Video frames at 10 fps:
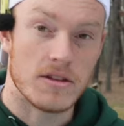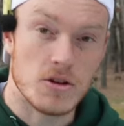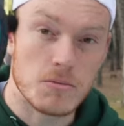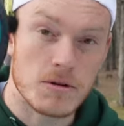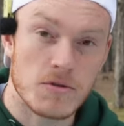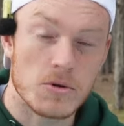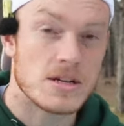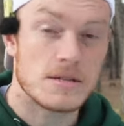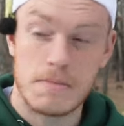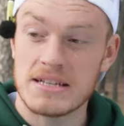The Doombird 4
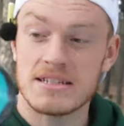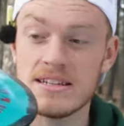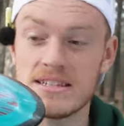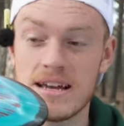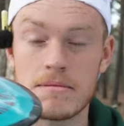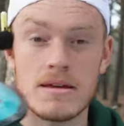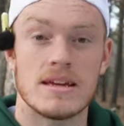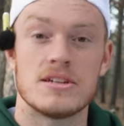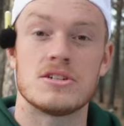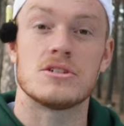does basically the same
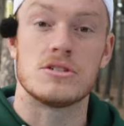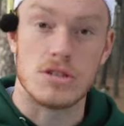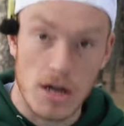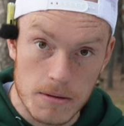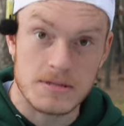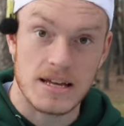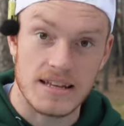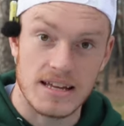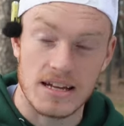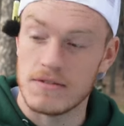thing. It just dumps at
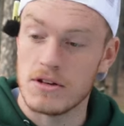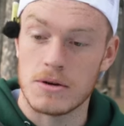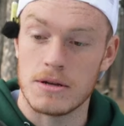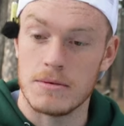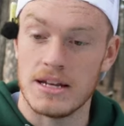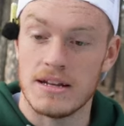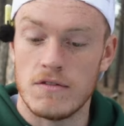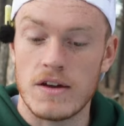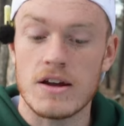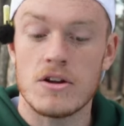the end, if you know what I mean.
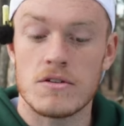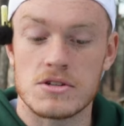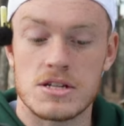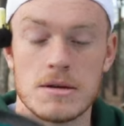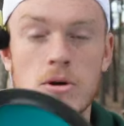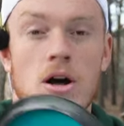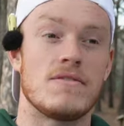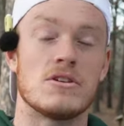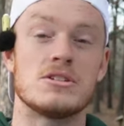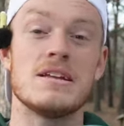Very overstable.
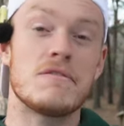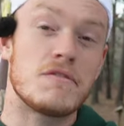If there's any